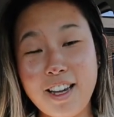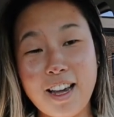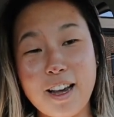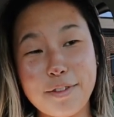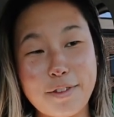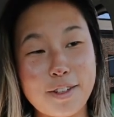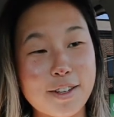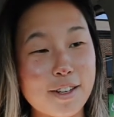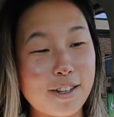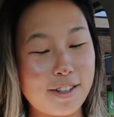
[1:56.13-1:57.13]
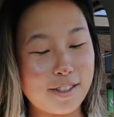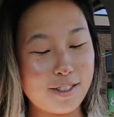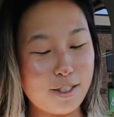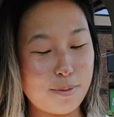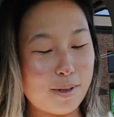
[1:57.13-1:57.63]
after
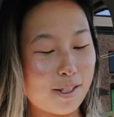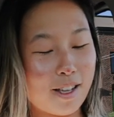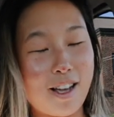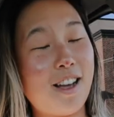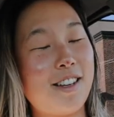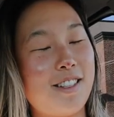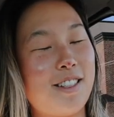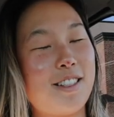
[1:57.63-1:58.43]
spin class.